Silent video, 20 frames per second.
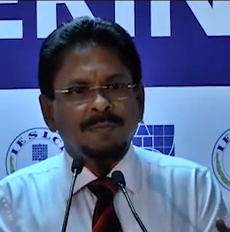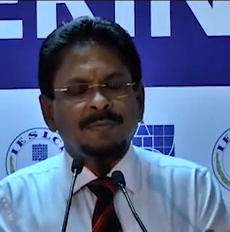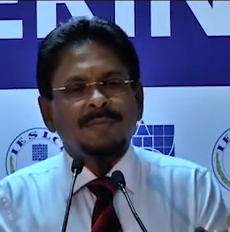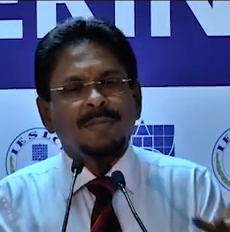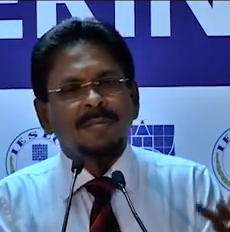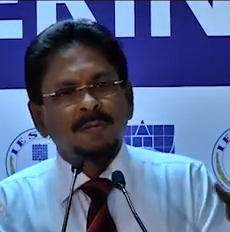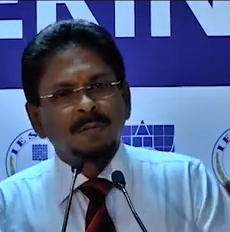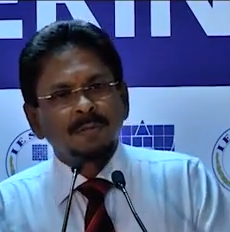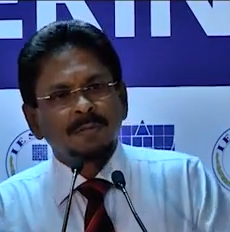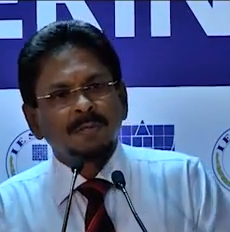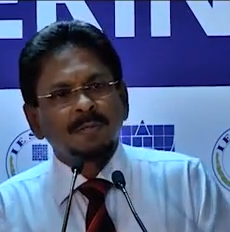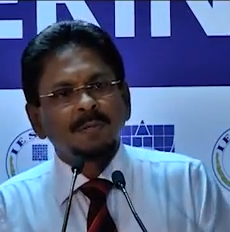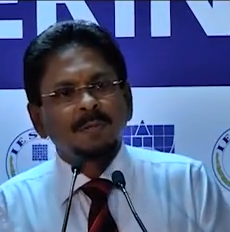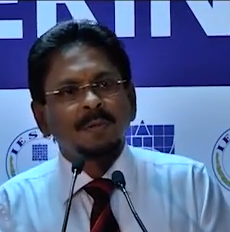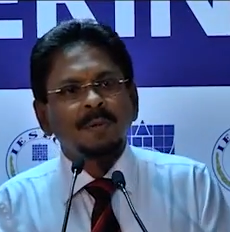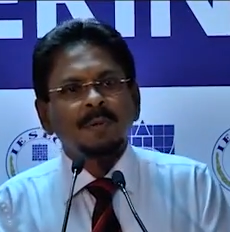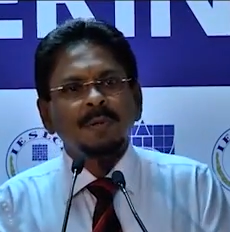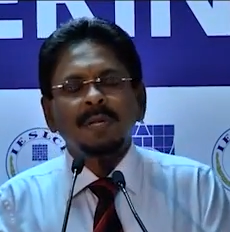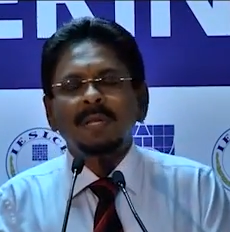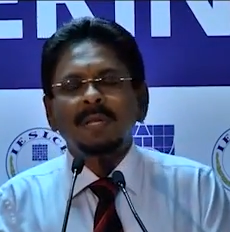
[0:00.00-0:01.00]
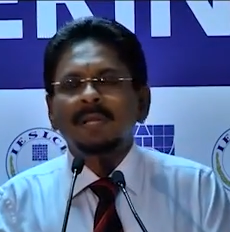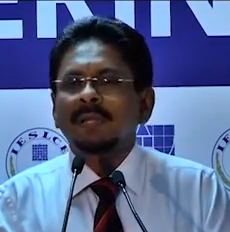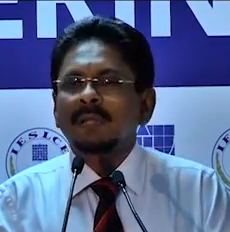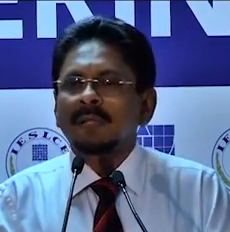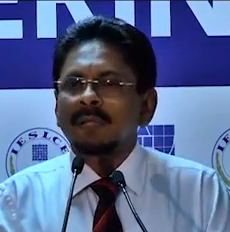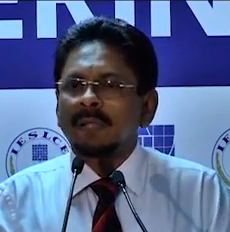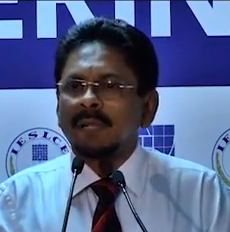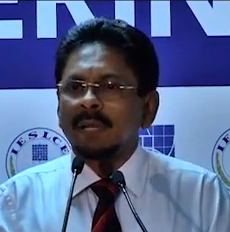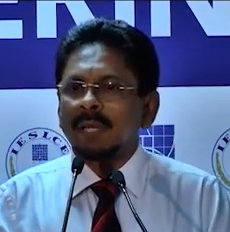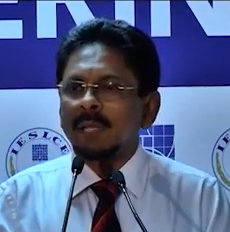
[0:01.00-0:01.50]
Went to school,
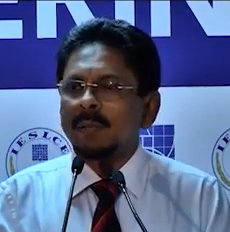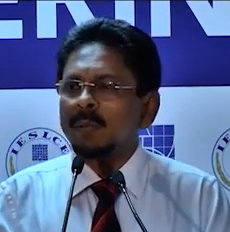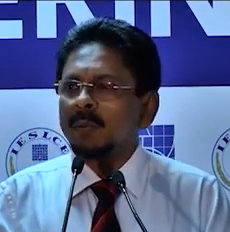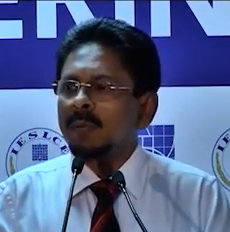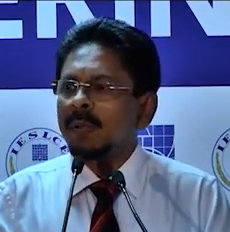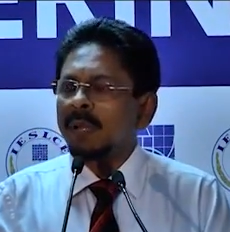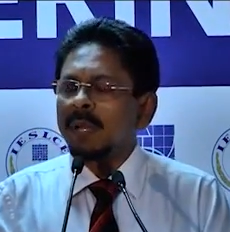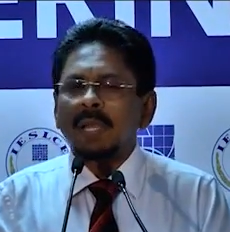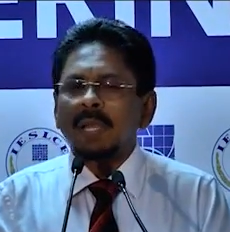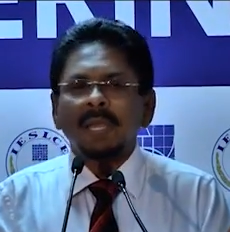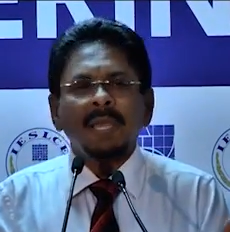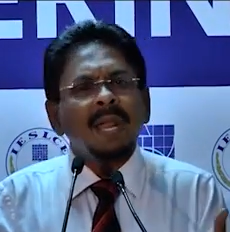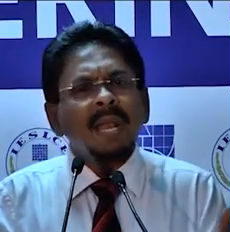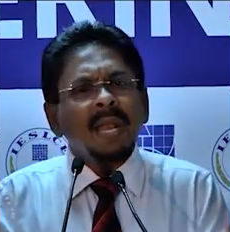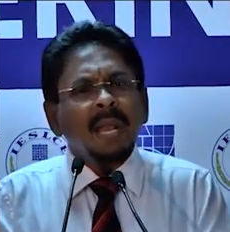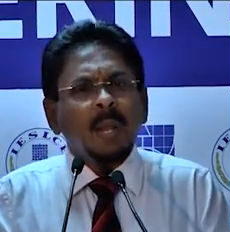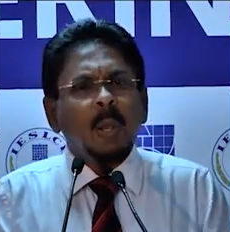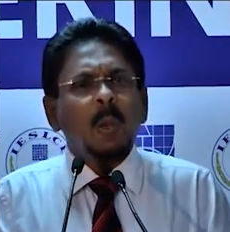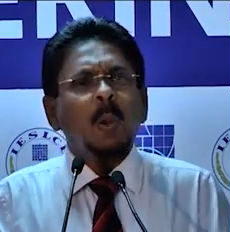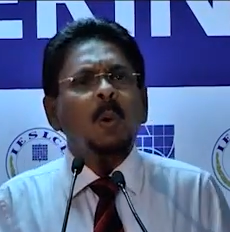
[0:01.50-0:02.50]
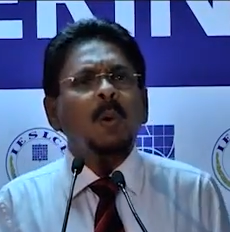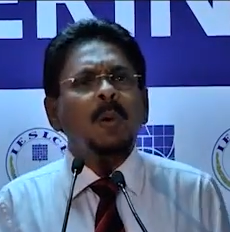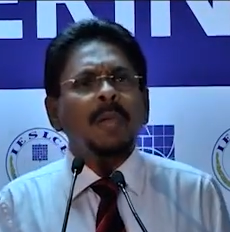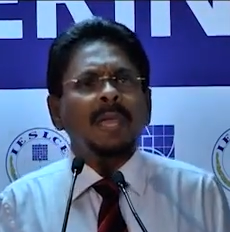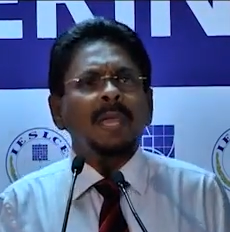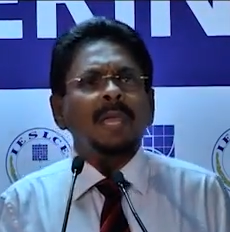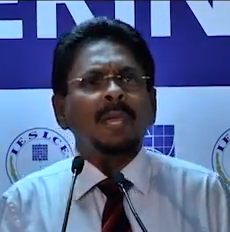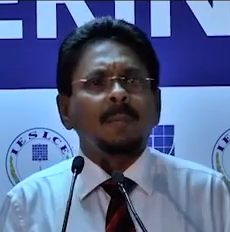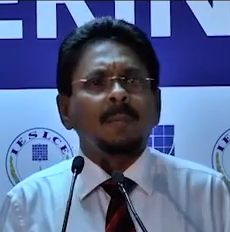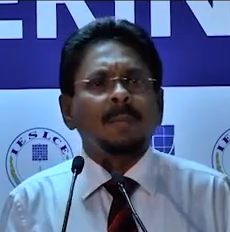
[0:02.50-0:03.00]
grew. I had no
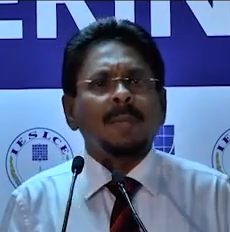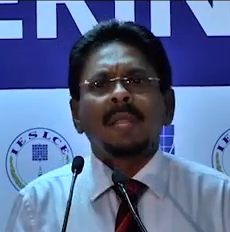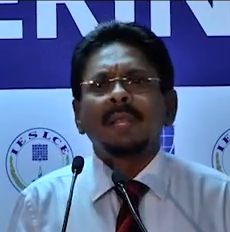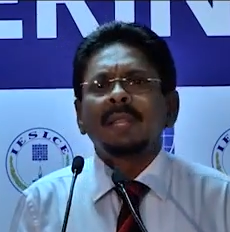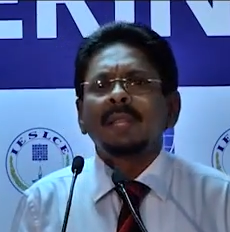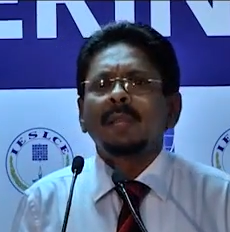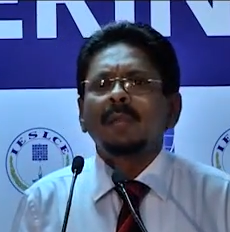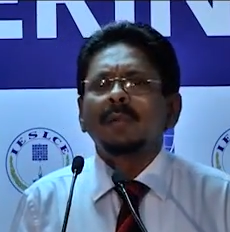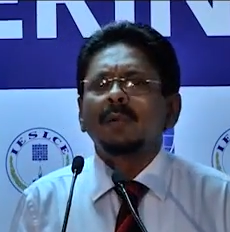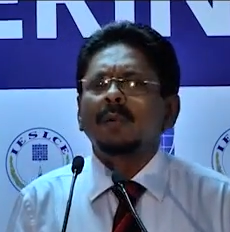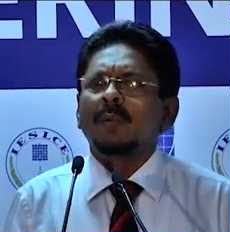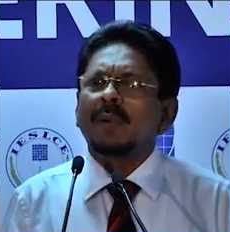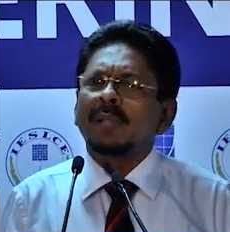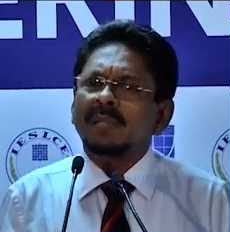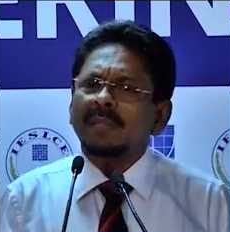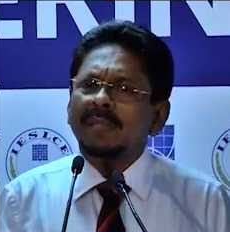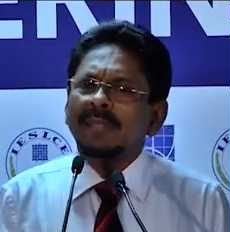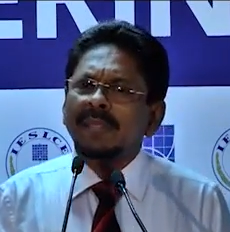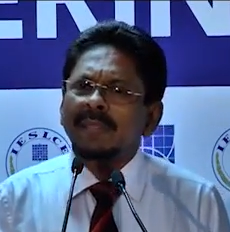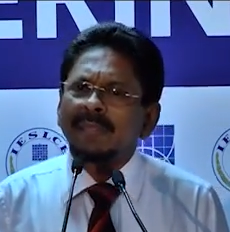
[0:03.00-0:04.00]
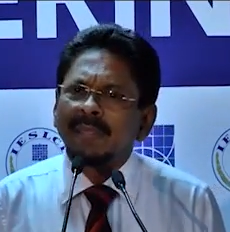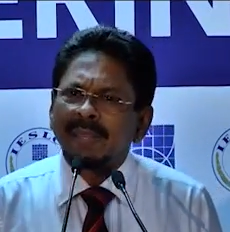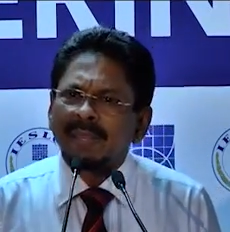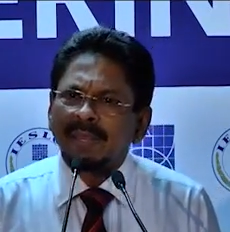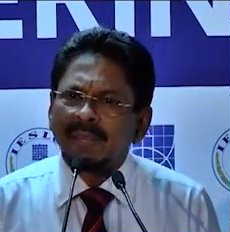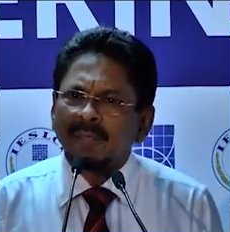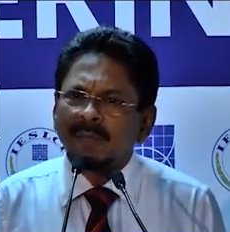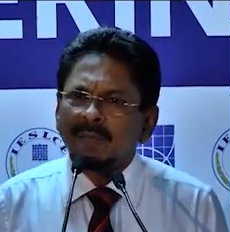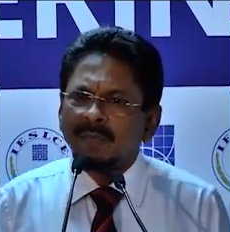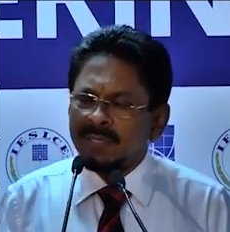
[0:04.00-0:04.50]
aim. I didn't know what the
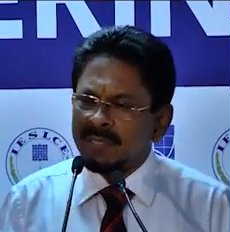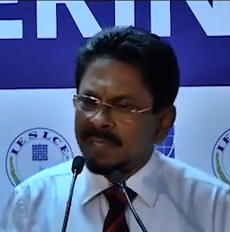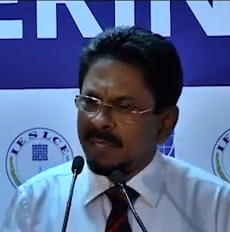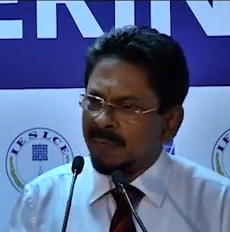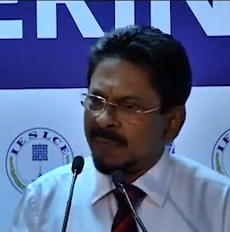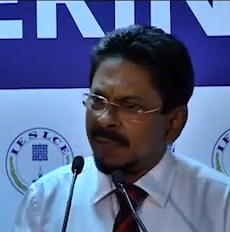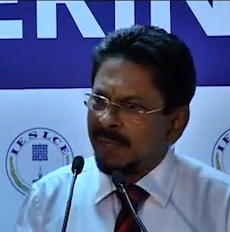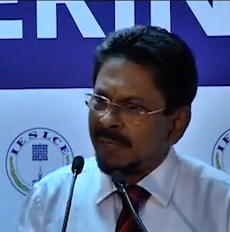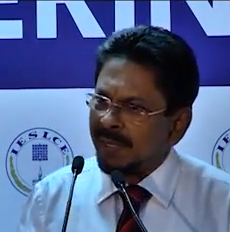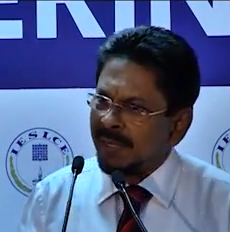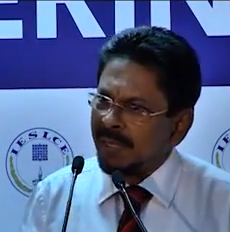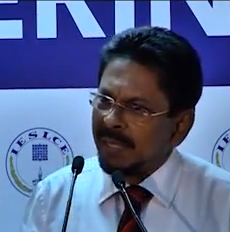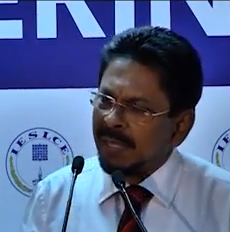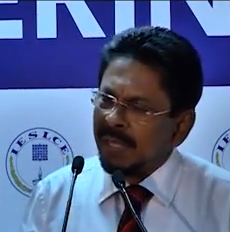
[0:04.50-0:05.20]
engineering was even.